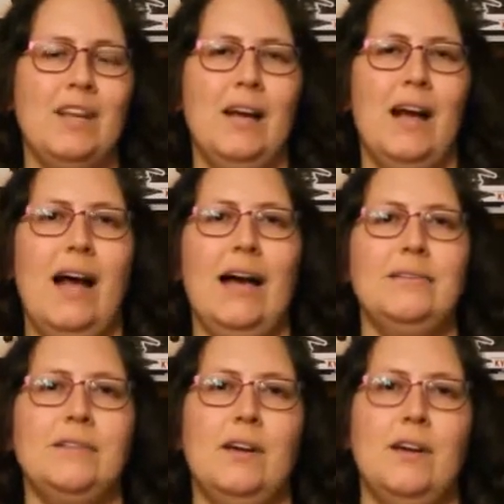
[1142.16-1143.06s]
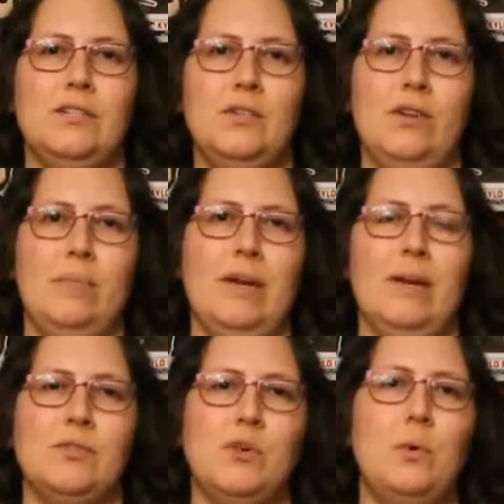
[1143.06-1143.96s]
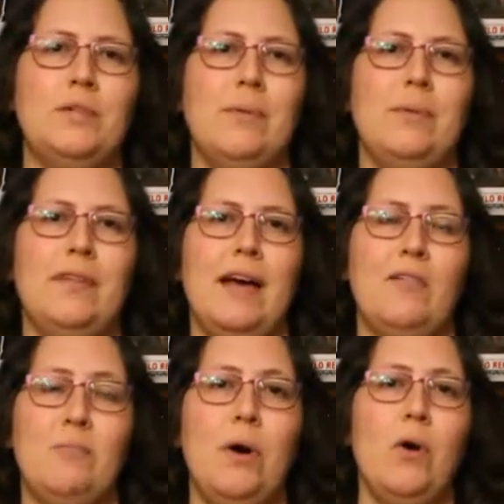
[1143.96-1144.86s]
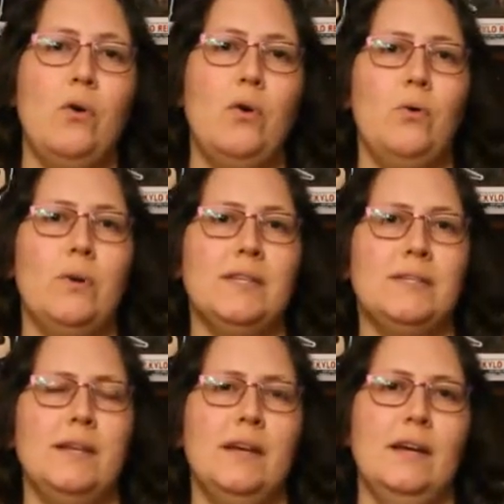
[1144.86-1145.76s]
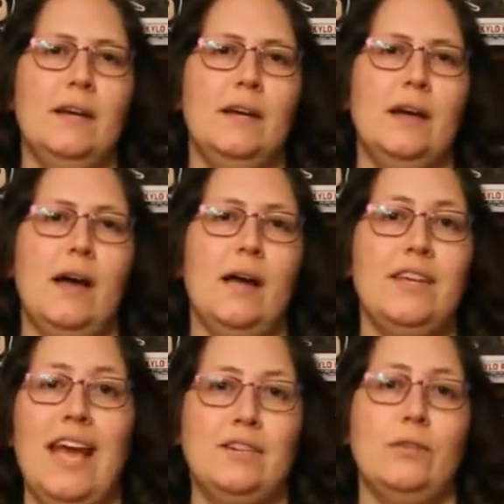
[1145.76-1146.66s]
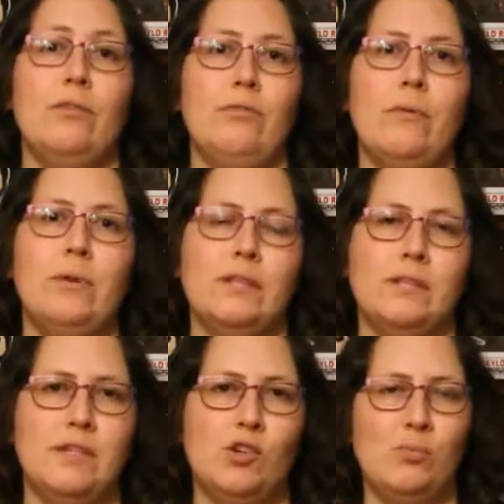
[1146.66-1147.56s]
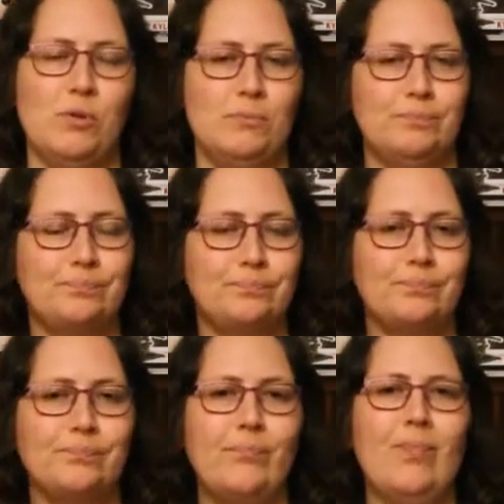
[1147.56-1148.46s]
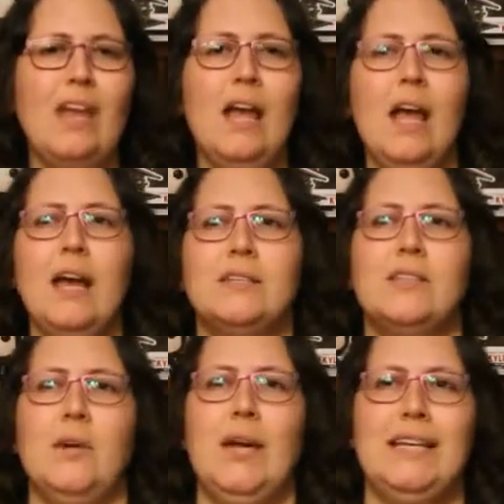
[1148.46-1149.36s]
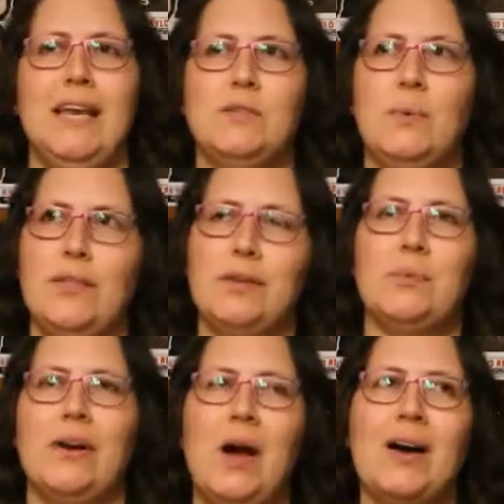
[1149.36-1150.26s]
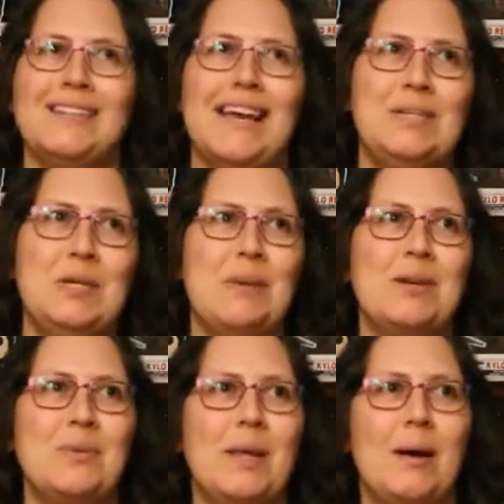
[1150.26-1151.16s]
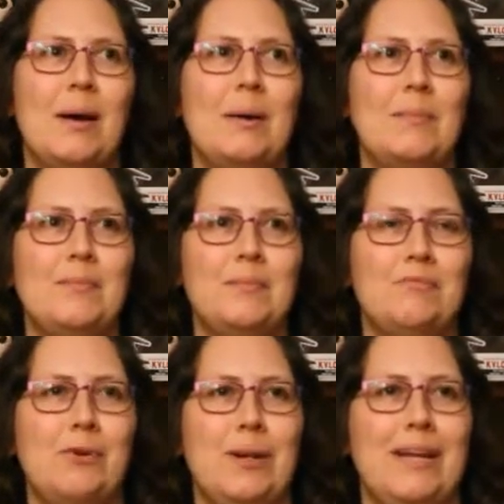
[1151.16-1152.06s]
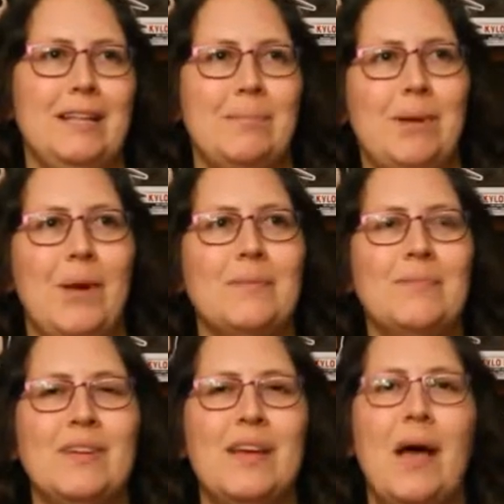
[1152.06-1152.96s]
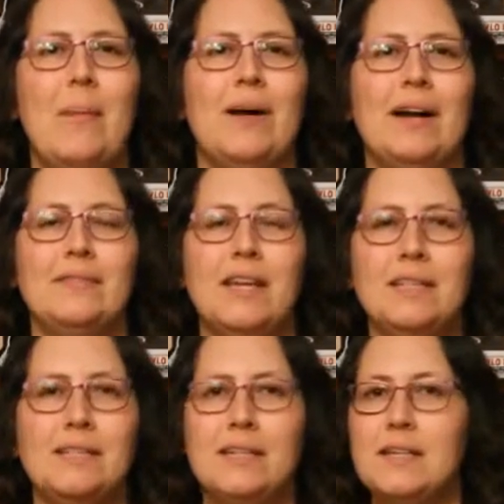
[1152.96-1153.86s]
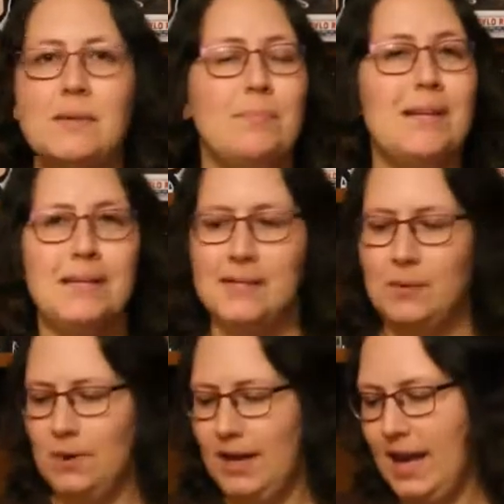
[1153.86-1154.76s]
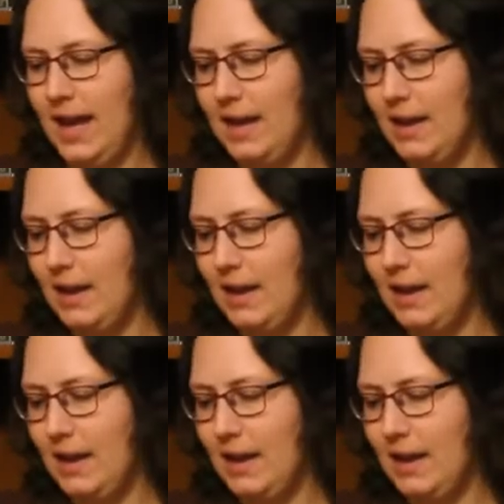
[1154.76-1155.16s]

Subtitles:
and her story becomes caught up in that of Beau, who is the heir to the throne. He's a single born. So it's one of those where I can't say too much without ruining the plot. But it's a pleasing YA.